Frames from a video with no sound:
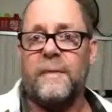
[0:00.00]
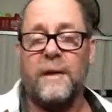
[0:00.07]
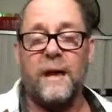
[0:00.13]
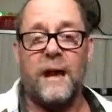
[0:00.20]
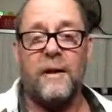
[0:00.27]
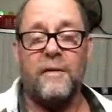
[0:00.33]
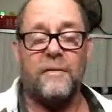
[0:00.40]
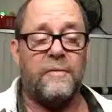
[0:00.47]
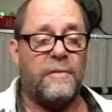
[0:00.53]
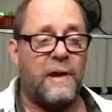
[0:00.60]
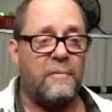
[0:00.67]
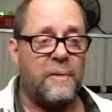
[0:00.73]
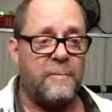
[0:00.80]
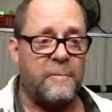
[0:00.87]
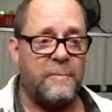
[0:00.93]
Now,
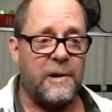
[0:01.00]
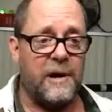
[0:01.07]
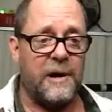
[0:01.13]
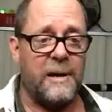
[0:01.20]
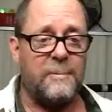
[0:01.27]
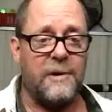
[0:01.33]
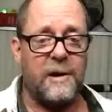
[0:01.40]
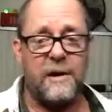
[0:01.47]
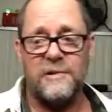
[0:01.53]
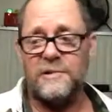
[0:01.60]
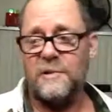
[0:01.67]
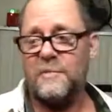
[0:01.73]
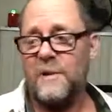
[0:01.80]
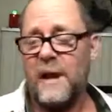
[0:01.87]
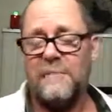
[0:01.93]
that weapon-bearing limb could
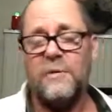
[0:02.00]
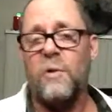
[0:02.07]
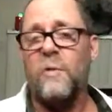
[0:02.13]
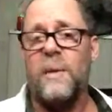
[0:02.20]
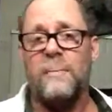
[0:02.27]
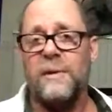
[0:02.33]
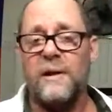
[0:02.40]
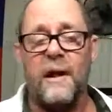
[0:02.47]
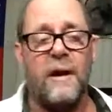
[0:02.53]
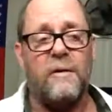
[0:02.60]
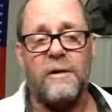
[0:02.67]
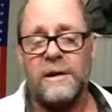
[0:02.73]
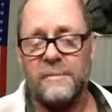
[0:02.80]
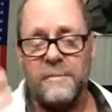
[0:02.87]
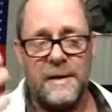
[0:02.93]
also have no weapon at
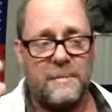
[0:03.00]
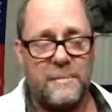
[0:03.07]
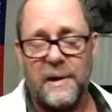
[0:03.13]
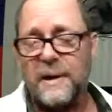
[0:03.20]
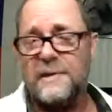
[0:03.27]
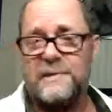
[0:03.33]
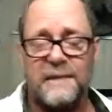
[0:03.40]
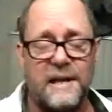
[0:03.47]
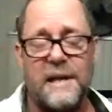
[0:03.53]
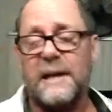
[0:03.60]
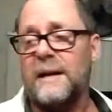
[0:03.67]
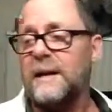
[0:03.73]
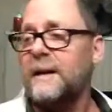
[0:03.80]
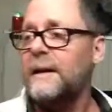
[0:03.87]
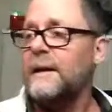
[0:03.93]
all. It could be a punch, a
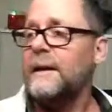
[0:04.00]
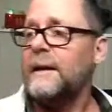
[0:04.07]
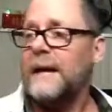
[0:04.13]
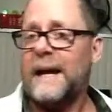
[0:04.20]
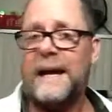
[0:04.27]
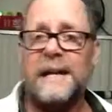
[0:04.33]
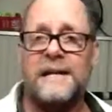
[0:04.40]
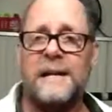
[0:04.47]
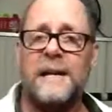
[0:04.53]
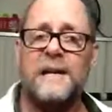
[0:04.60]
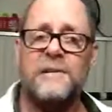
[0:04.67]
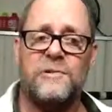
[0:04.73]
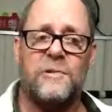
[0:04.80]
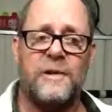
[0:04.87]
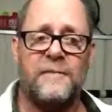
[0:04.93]
kick,
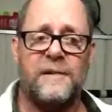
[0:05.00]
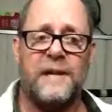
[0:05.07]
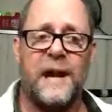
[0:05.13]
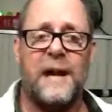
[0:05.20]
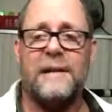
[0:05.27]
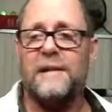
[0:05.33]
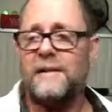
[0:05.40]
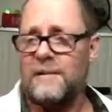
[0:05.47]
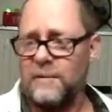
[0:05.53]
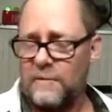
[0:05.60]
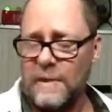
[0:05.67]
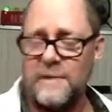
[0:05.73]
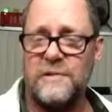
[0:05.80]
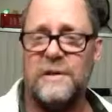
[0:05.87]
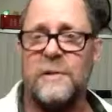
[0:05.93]
any sort of attack that the
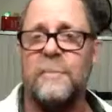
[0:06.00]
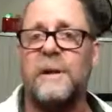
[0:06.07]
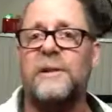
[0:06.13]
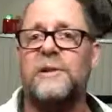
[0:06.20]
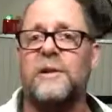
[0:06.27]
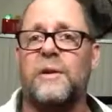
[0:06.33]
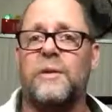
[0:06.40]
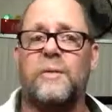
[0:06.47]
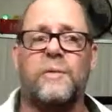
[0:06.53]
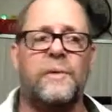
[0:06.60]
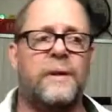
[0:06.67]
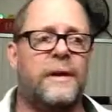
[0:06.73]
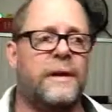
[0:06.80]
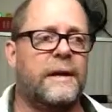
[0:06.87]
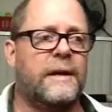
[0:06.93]
threat's going to bring to you.
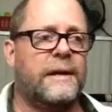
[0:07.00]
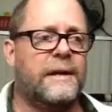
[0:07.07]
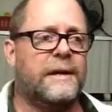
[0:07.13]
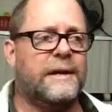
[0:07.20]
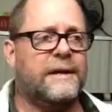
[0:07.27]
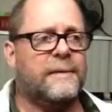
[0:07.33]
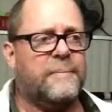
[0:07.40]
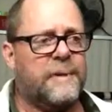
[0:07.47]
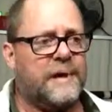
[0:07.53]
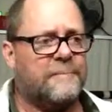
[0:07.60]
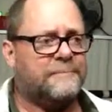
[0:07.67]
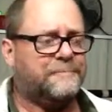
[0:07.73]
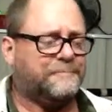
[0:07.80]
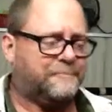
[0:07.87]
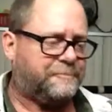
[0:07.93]

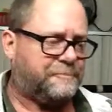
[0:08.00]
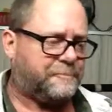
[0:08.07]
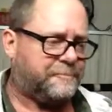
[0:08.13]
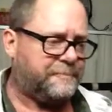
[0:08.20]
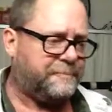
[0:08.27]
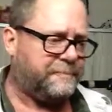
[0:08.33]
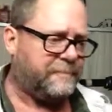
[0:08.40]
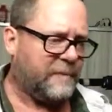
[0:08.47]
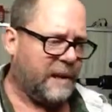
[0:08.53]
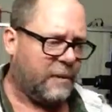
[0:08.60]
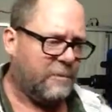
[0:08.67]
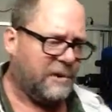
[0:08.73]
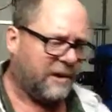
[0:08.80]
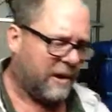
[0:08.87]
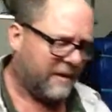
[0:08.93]
But
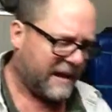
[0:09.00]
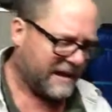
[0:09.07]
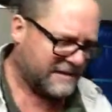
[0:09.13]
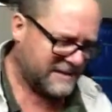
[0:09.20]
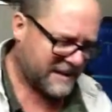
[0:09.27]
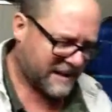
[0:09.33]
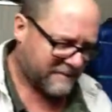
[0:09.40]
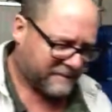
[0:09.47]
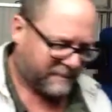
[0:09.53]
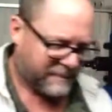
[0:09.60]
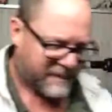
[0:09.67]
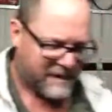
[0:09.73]
with all that said,